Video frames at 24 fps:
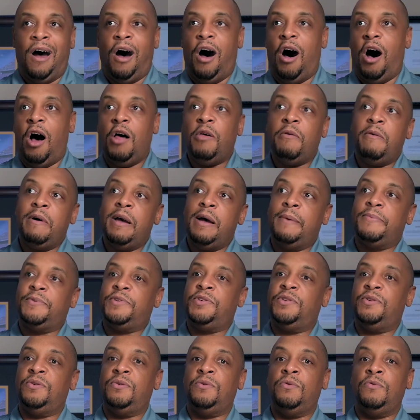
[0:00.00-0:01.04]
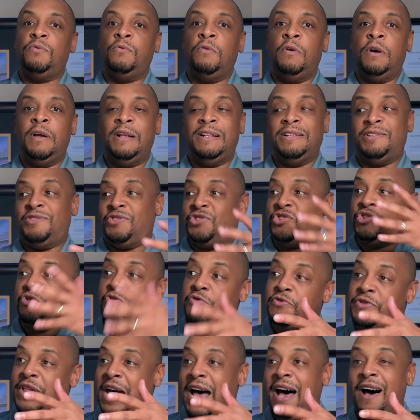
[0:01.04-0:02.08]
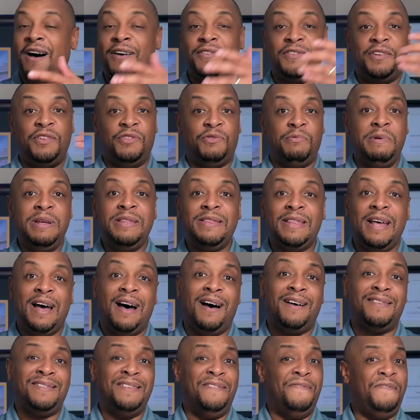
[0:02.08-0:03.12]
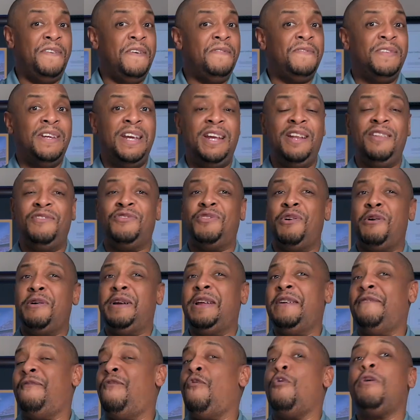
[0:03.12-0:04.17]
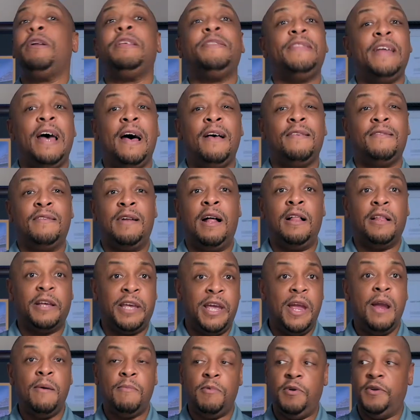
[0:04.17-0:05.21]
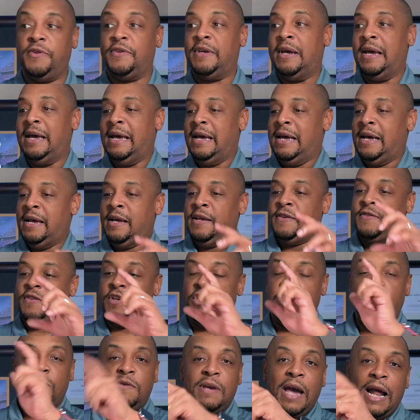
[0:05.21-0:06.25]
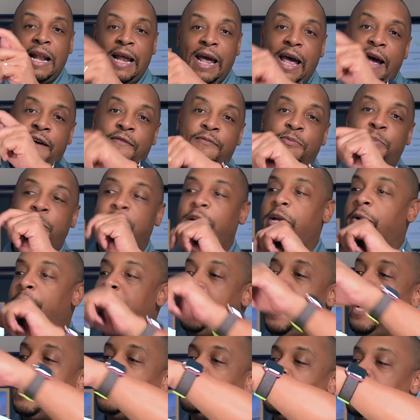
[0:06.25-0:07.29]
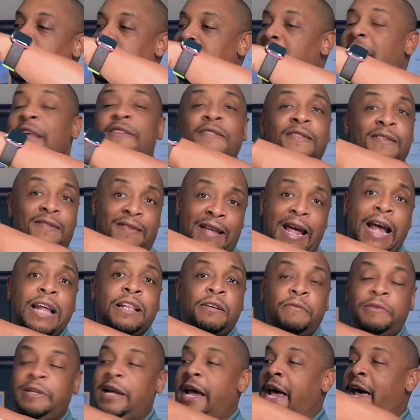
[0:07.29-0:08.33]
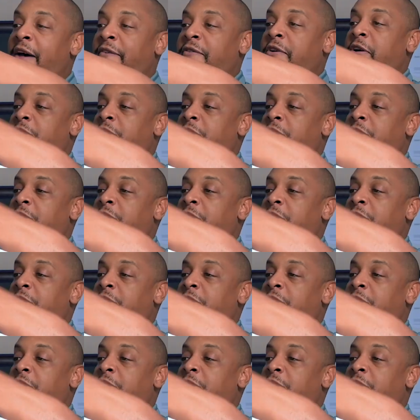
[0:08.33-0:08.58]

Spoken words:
all the way up to $2,000, $3,000, $15,000, $30,000, $40,000 cameras. So you got to have pretty good packaging, and that's exactly what they have